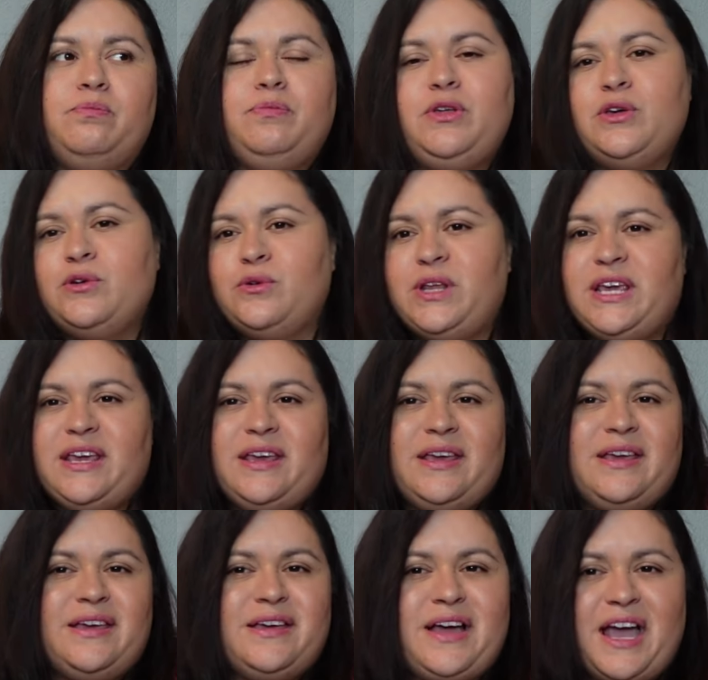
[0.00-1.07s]

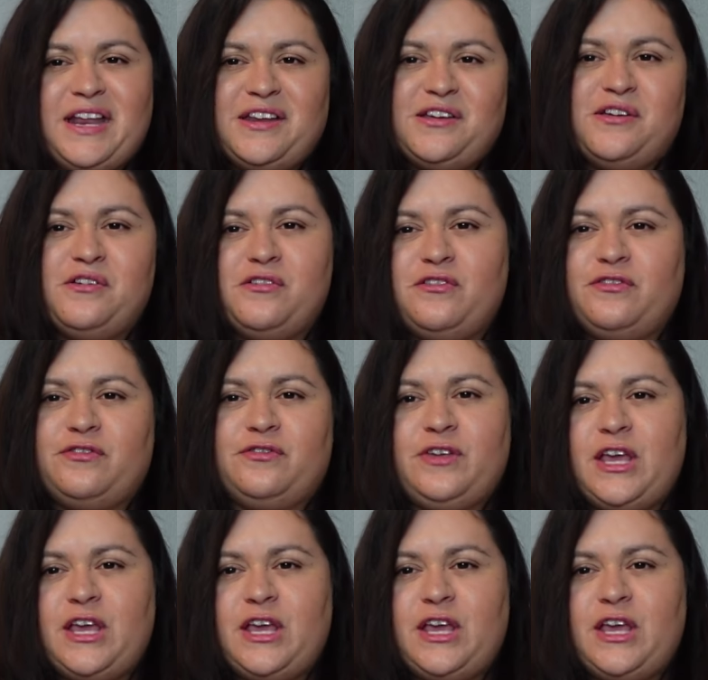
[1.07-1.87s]
beauty kind of,